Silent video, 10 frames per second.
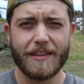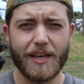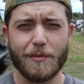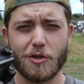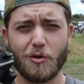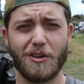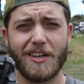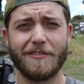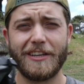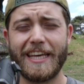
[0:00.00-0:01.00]
The image
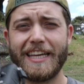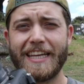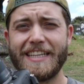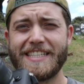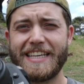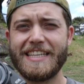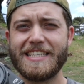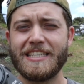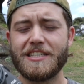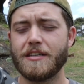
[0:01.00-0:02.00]
quality of the kit lens
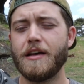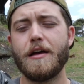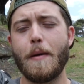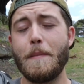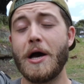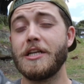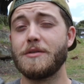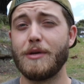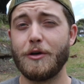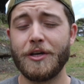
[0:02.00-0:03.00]
isn't
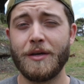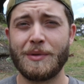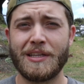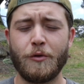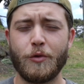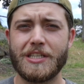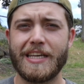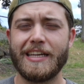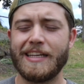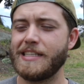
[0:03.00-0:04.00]
mind-blowing, but then which
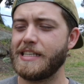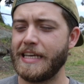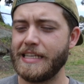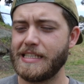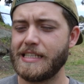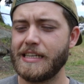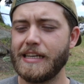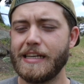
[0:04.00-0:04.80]
kit lens is?